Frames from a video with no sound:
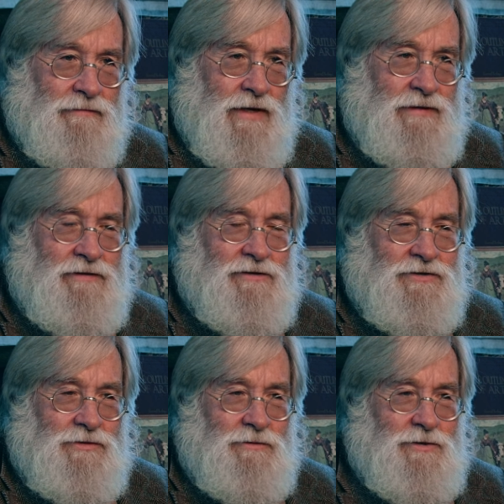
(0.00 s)
And then there's
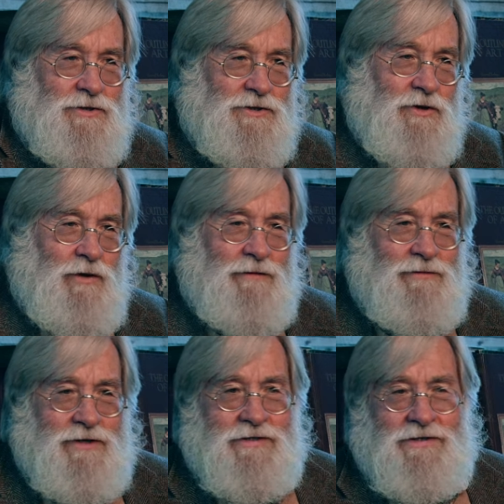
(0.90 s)
this one, which is so
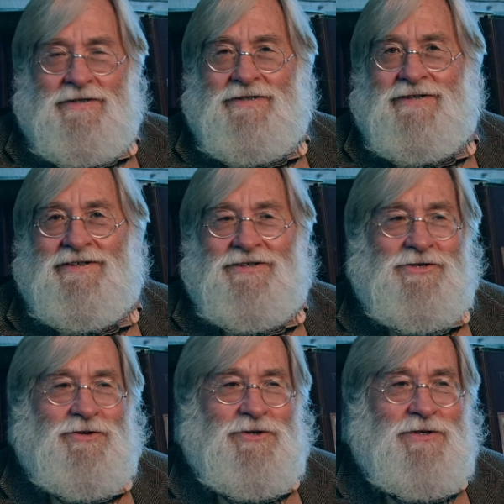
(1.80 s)
obvious the uh,
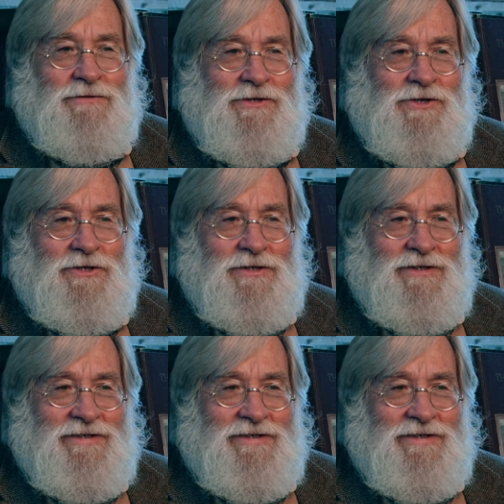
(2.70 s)
distortion of the circle,